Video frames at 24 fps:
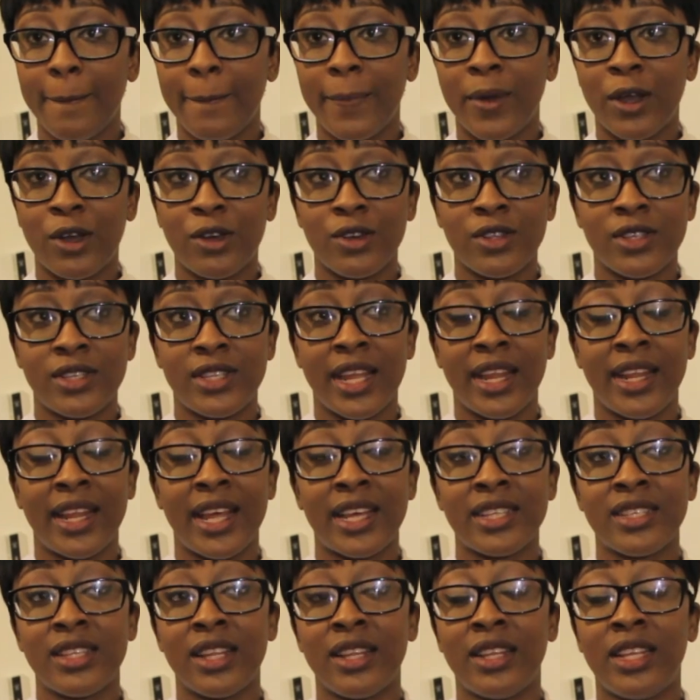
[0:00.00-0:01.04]
Because then
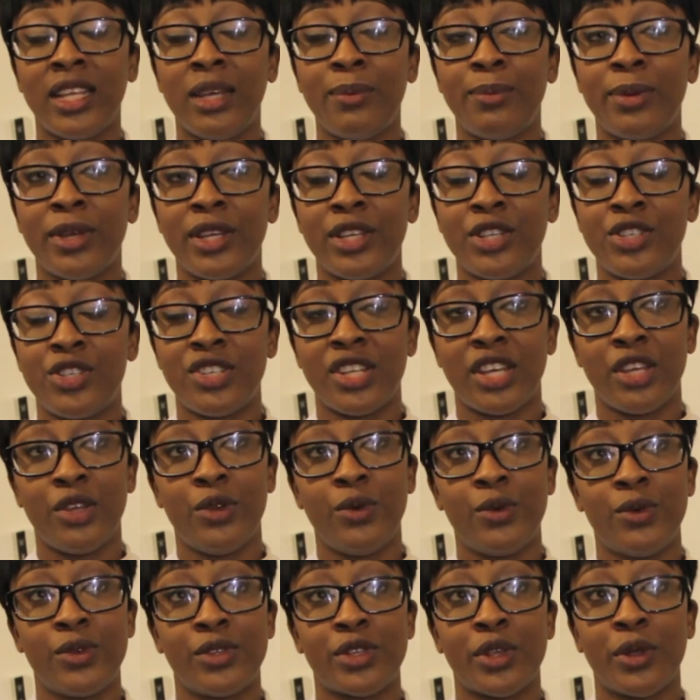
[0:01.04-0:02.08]
that's a deeper issue that
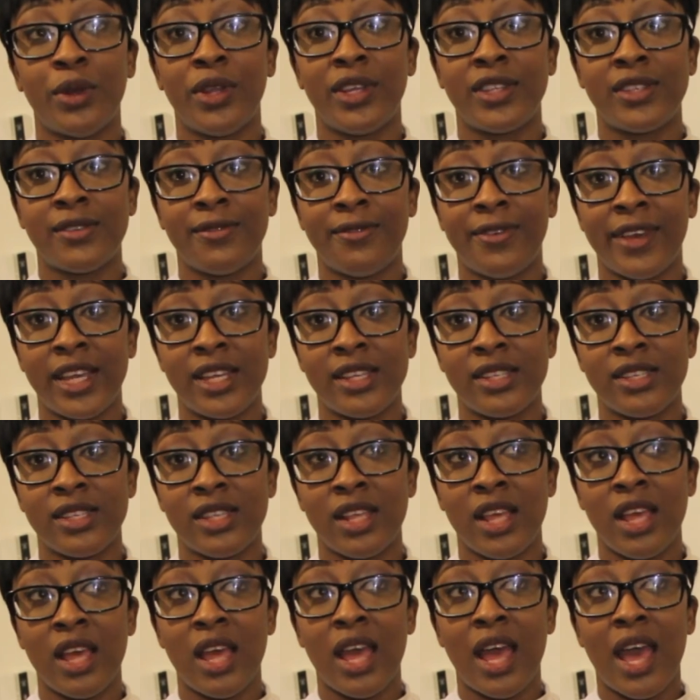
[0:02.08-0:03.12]
you also need to
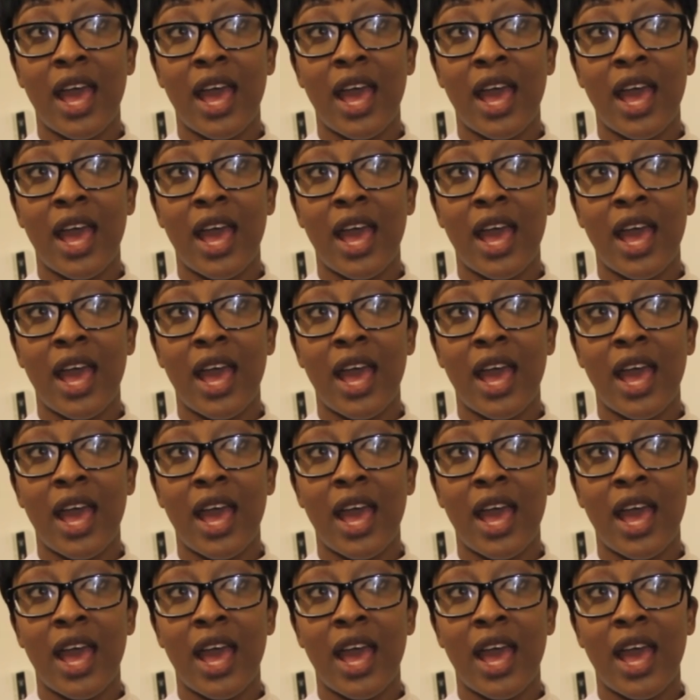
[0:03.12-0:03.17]
face.